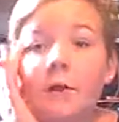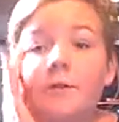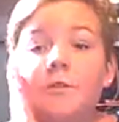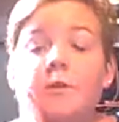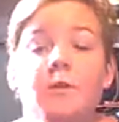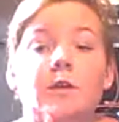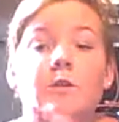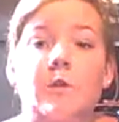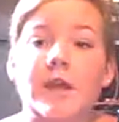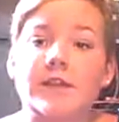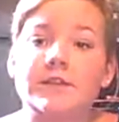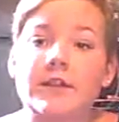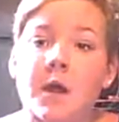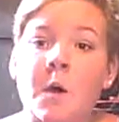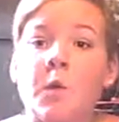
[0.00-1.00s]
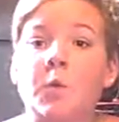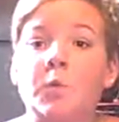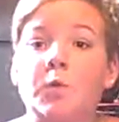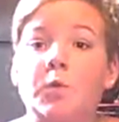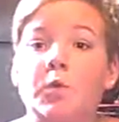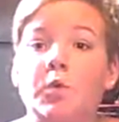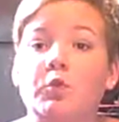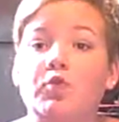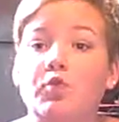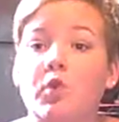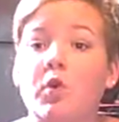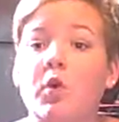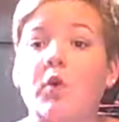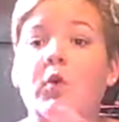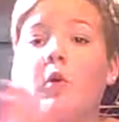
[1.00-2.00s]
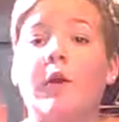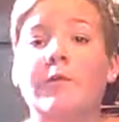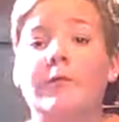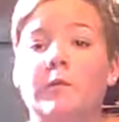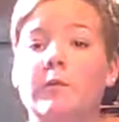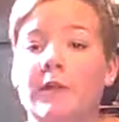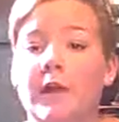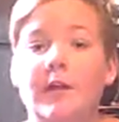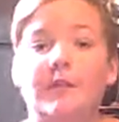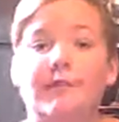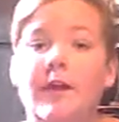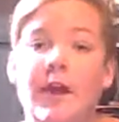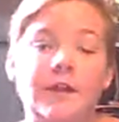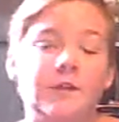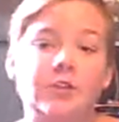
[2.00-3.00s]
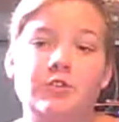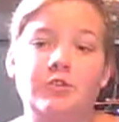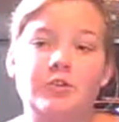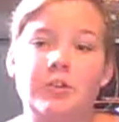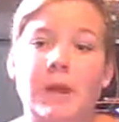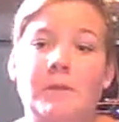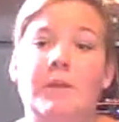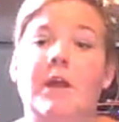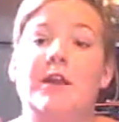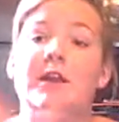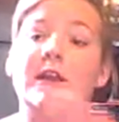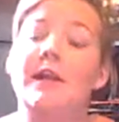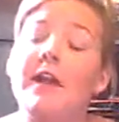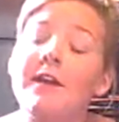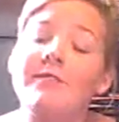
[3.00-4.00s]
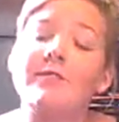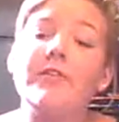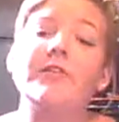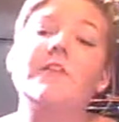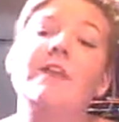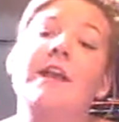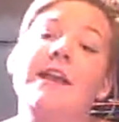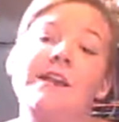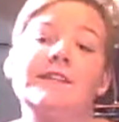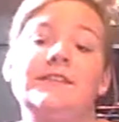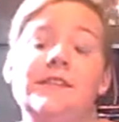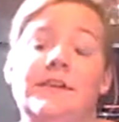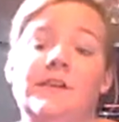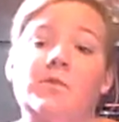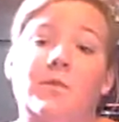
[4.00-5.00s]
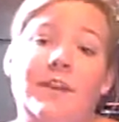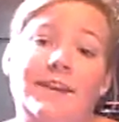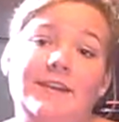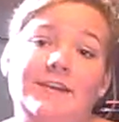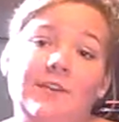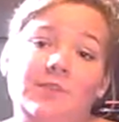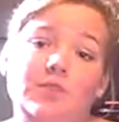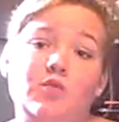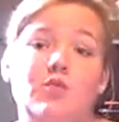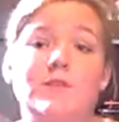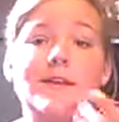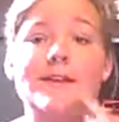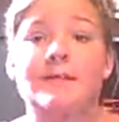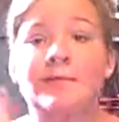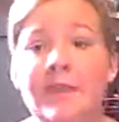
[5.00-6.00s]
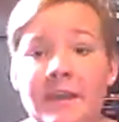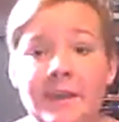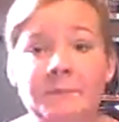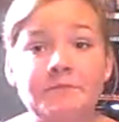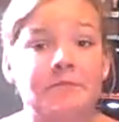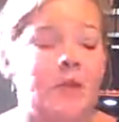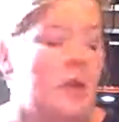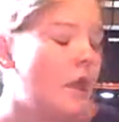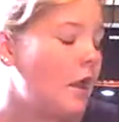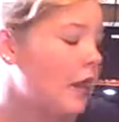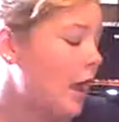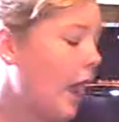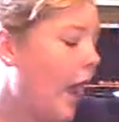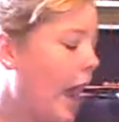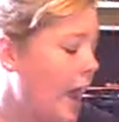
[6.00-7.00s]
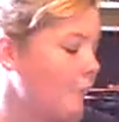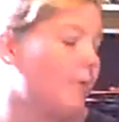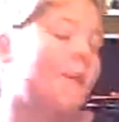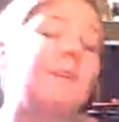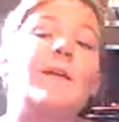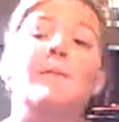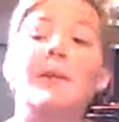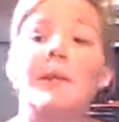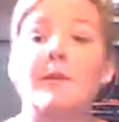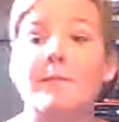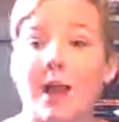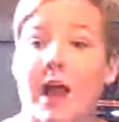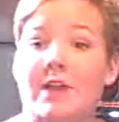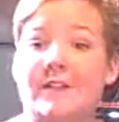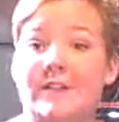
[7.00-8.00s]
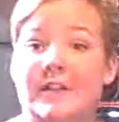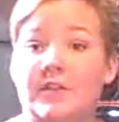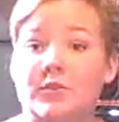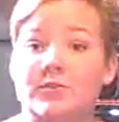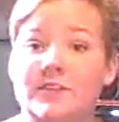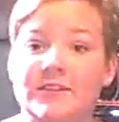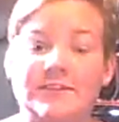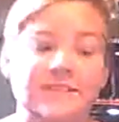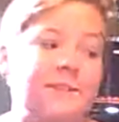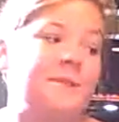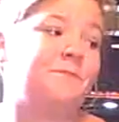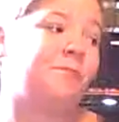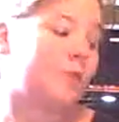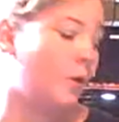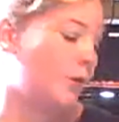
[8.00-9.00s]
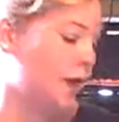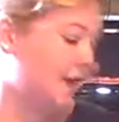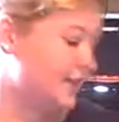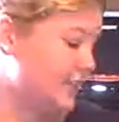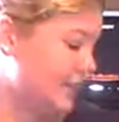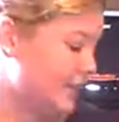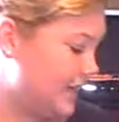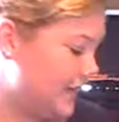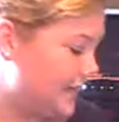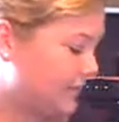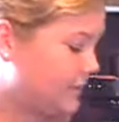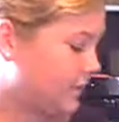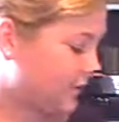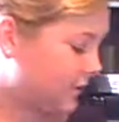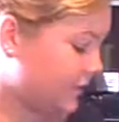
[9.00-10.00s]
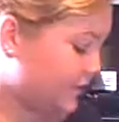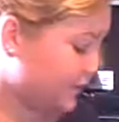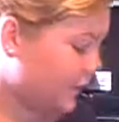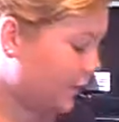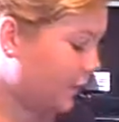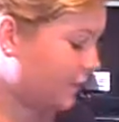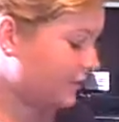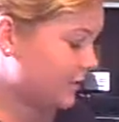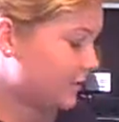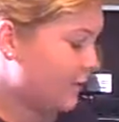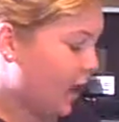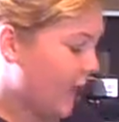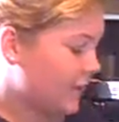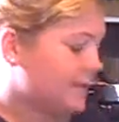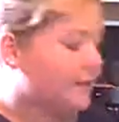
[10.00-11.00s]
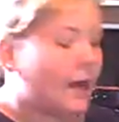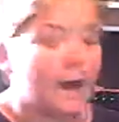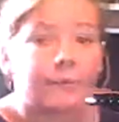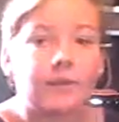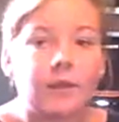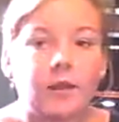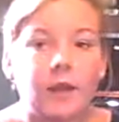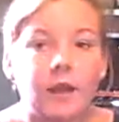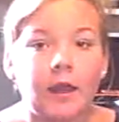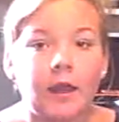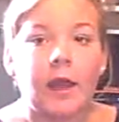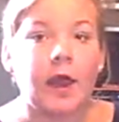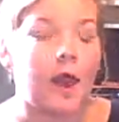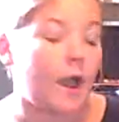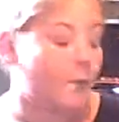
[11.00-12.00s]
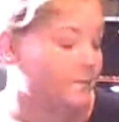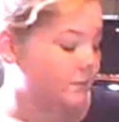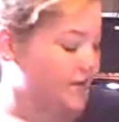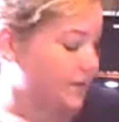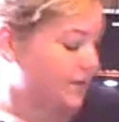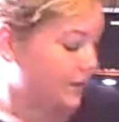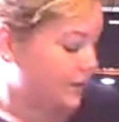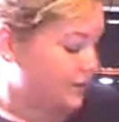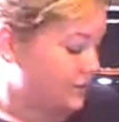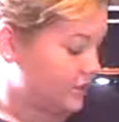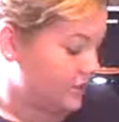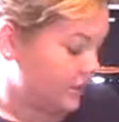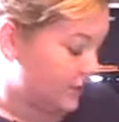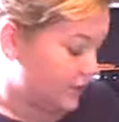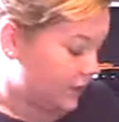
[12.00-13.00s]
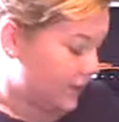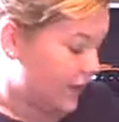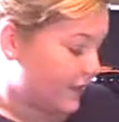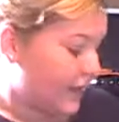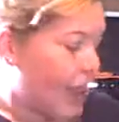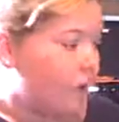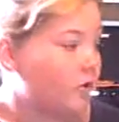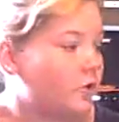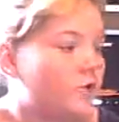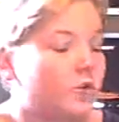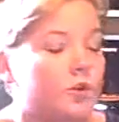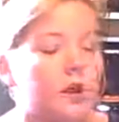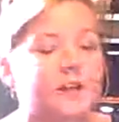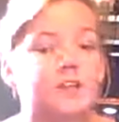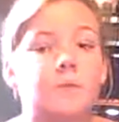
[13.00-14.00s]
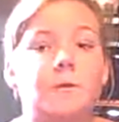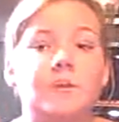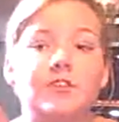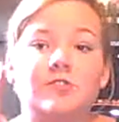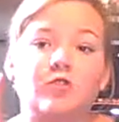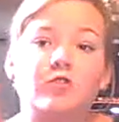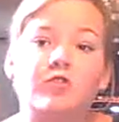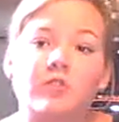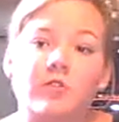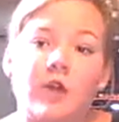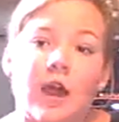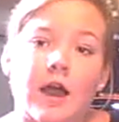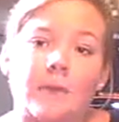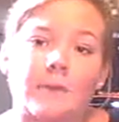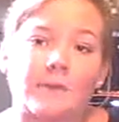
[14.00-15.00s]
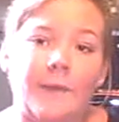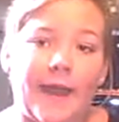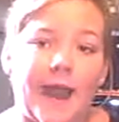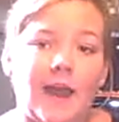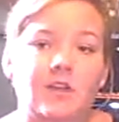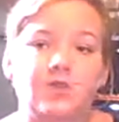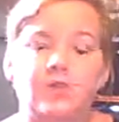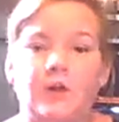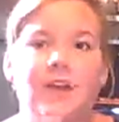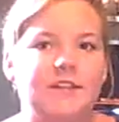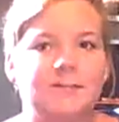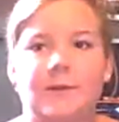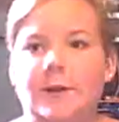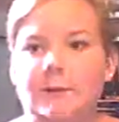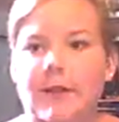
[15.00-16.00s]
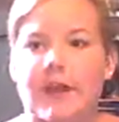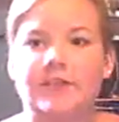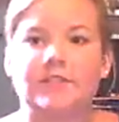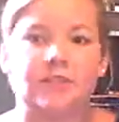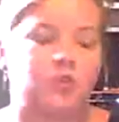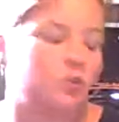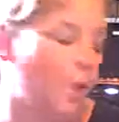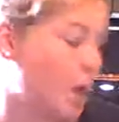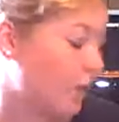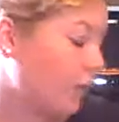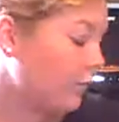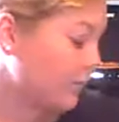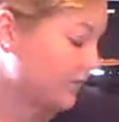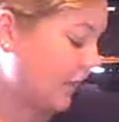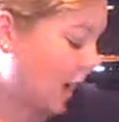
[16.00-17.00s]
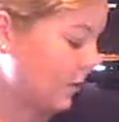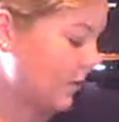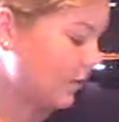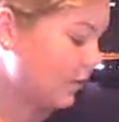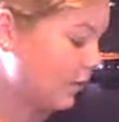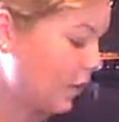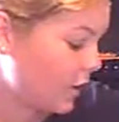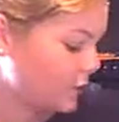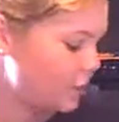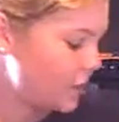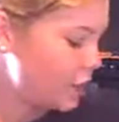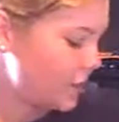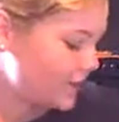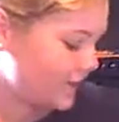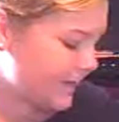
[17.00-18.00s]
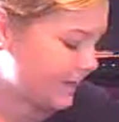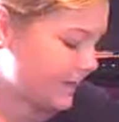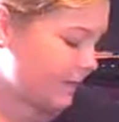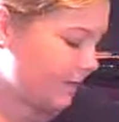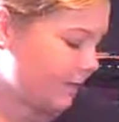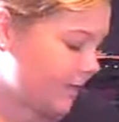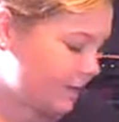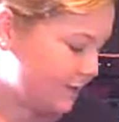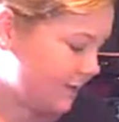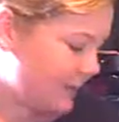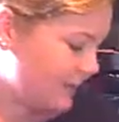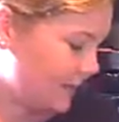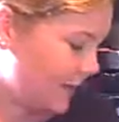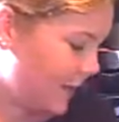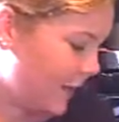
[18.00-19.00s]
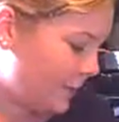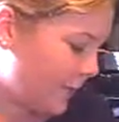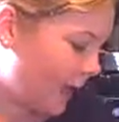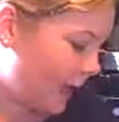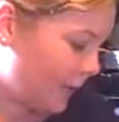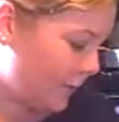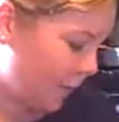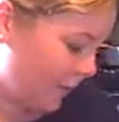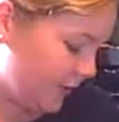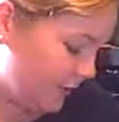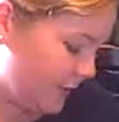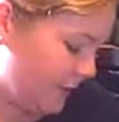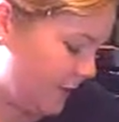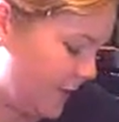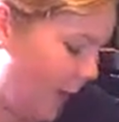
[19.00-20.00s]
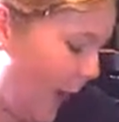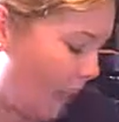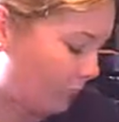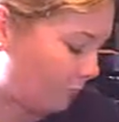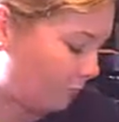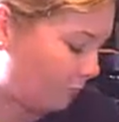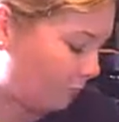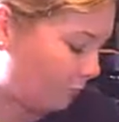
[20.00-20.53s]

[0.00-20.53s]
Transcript: If you want to wait till school or if they're fine and you can try them on. If the case is waiting till school like me, I put them in the box like you just seen. What I did is just close the box up um, and then just leave it like that. You could also put two um, bags or as many bags as you want over top of the clothes so that they don't get dusted on. I am also doing that.